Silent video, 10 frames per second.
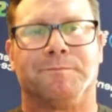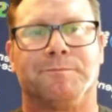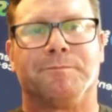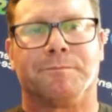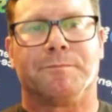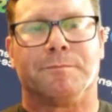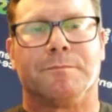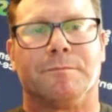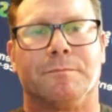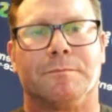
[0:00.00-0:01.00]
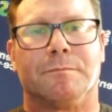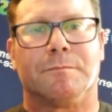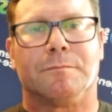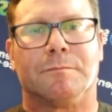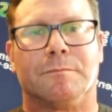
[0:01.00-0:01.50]

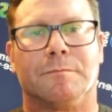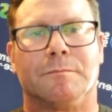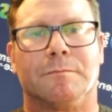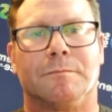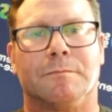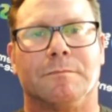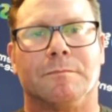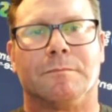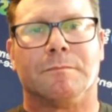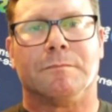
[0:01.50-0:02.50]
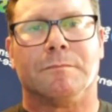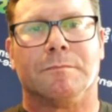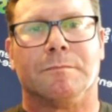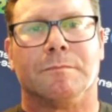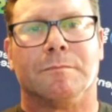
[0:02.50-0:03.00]

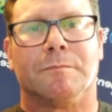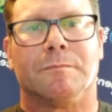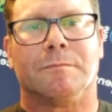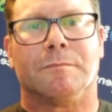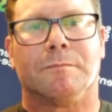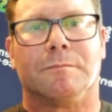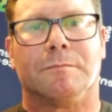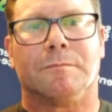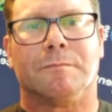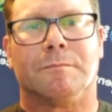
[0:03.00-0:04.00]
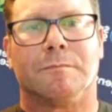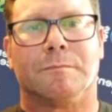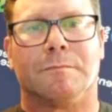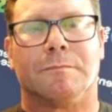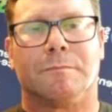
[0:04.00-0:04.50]

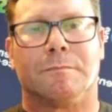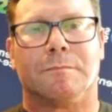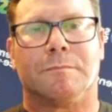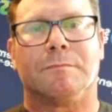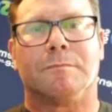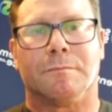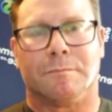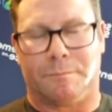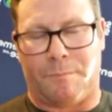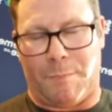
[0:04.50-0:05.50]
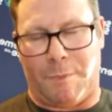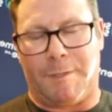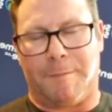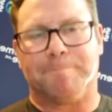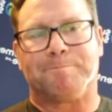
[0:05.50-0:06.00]

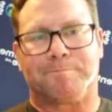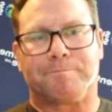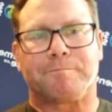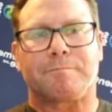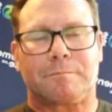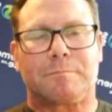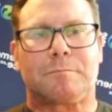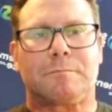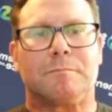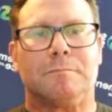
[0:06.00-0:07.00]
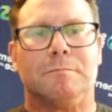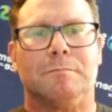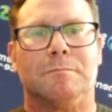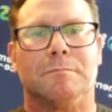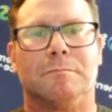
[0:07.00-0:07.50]

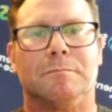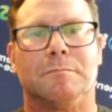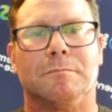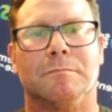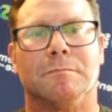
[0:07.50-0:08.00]
(not speaking)